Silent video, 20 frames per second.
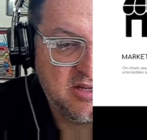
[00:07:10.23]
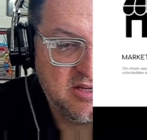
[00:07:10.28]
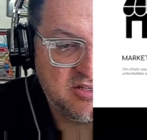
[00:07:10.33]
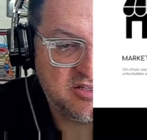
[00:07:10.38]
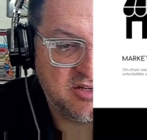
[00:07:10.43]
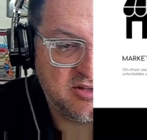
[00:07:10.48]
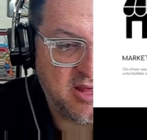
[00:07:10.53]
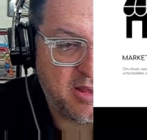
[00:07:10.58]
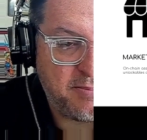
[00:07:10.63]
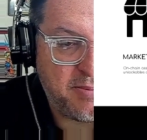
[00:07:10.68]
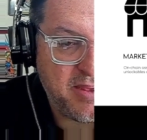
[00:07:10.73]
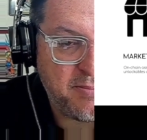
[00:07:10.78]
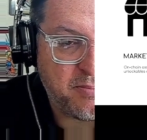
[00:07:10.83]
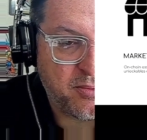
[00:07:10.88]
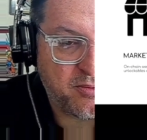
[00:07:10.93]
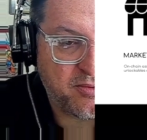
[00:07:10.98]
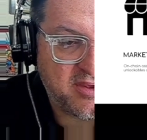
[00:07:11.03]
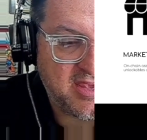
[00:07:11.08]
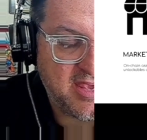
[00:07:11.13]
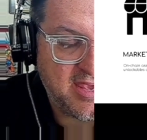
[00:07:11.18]
so that
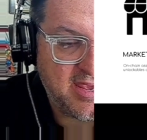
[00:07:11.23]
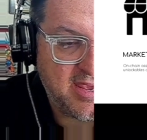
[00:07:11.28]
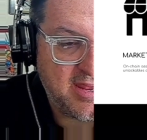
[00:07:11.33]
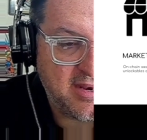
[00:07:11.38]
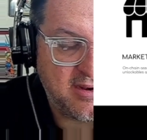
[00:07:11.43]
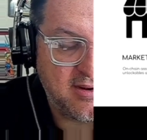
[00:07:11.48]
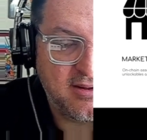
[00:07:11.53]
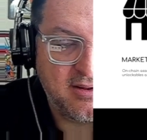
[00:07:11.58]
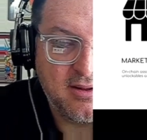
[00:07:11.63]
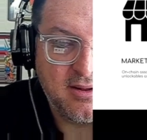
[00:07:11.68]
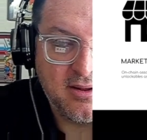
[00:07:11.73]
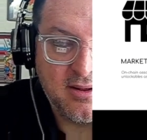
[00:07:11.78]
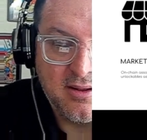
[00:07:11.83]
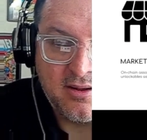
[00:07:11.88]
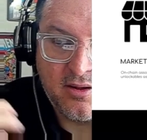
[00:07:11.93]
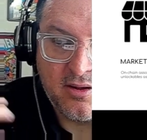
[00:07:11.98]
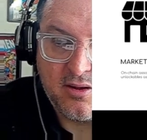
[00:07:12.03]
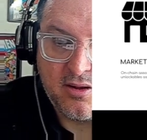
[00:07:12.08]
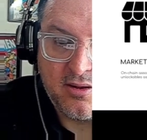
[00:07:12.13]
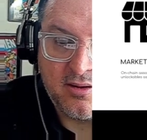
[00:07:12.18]
people can
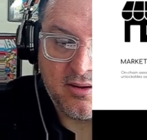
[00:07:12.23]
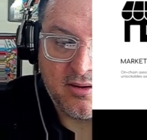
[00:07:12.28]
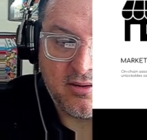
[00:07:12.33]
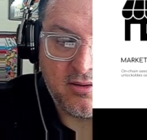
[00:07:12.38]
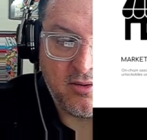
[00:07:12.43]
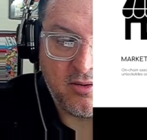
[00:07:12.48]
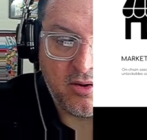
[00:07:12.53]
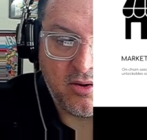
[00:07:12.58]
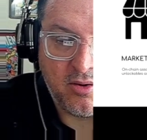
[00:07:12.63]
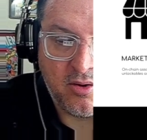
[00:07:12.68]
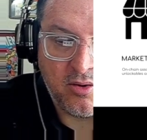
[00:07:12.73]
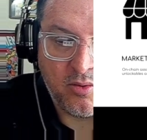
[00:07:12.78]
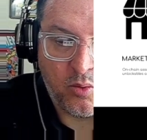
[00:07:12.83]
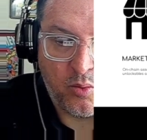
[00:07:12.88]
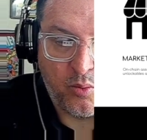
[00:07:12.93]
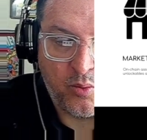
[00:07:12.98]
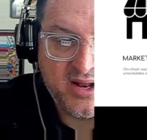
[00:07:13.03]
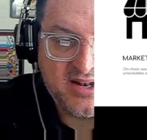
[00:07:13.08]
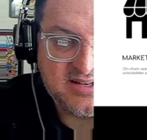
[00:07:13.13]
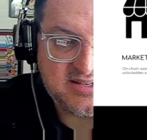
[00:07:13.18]

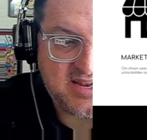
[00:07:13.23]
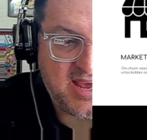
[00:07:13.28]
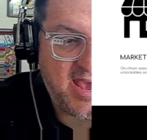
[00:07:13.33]
rent